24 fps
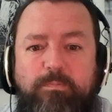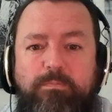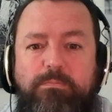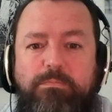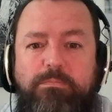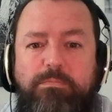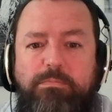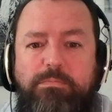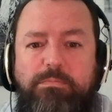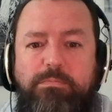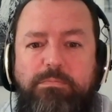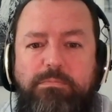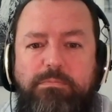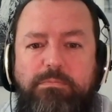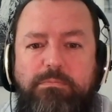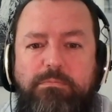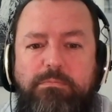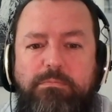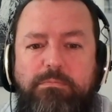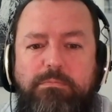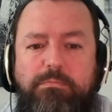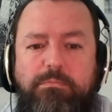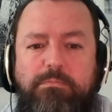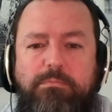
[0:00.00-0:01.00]

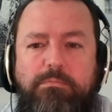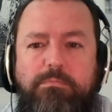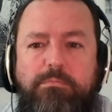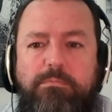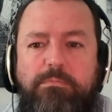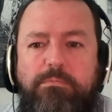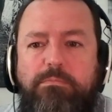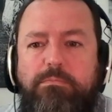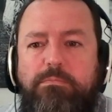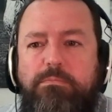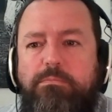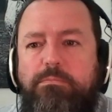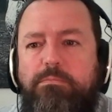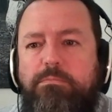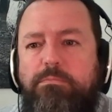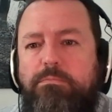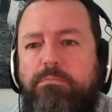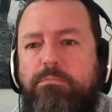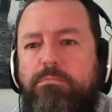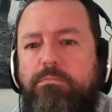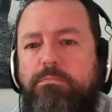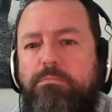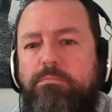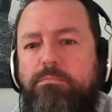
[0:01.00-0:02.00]

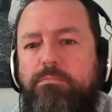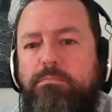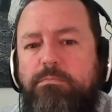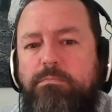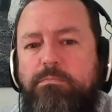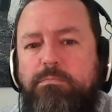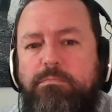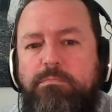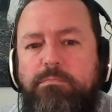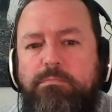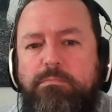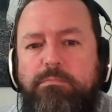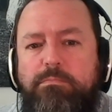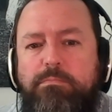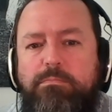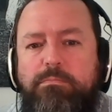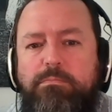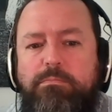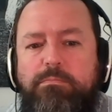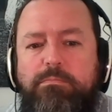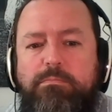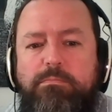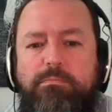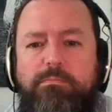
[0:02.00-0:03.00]

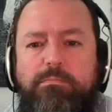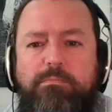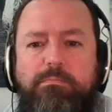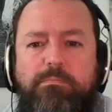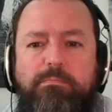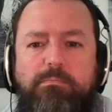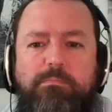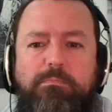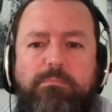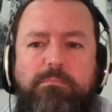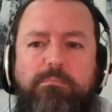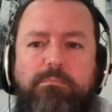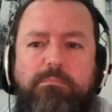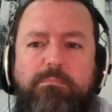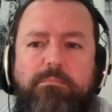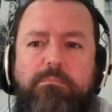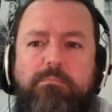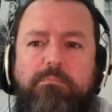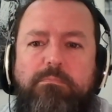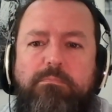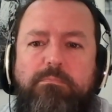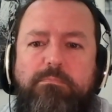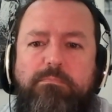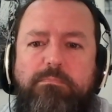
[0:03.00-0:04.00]

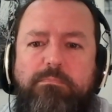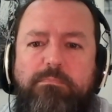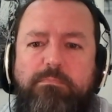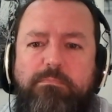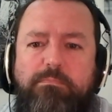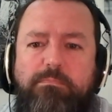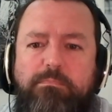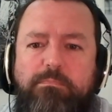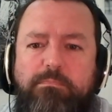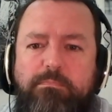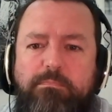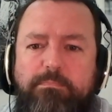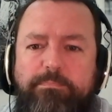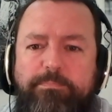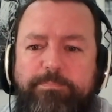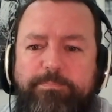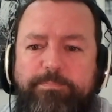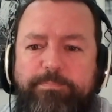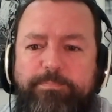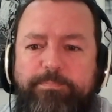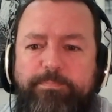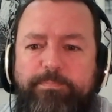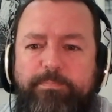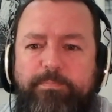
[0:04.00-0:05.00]

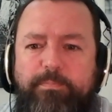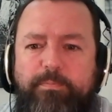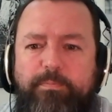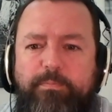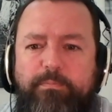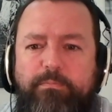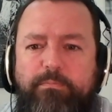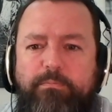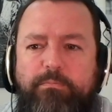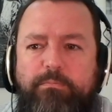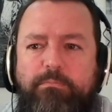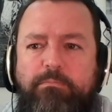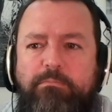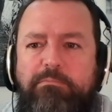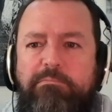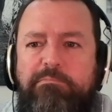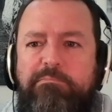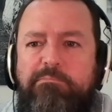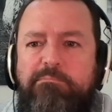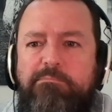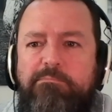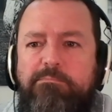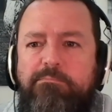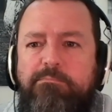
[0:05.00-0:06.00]

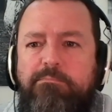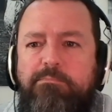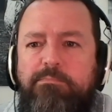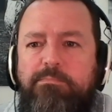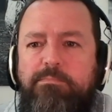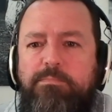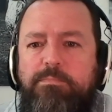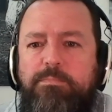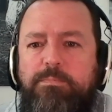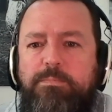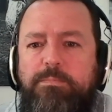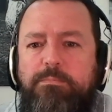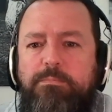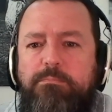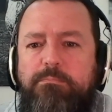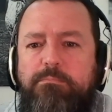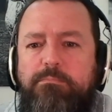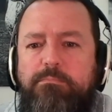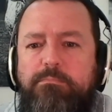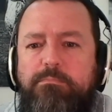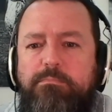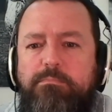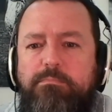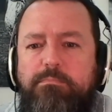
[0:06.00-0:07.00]

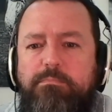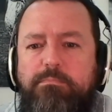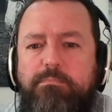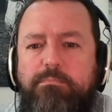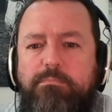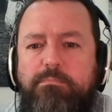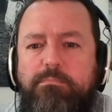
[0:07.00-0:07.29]
(not speaking)